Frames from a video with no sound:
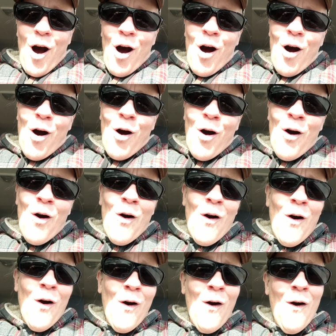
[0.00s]

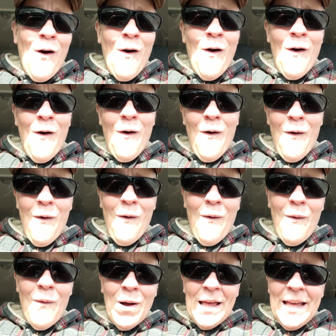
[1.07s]

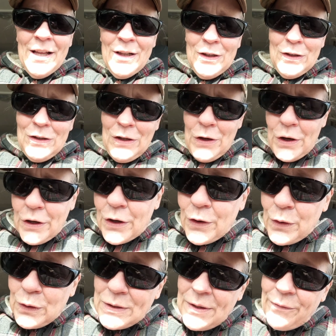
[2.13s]
Oh, look,
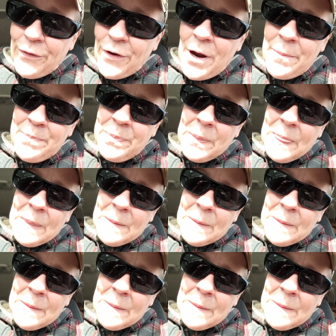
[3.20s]
who's it from?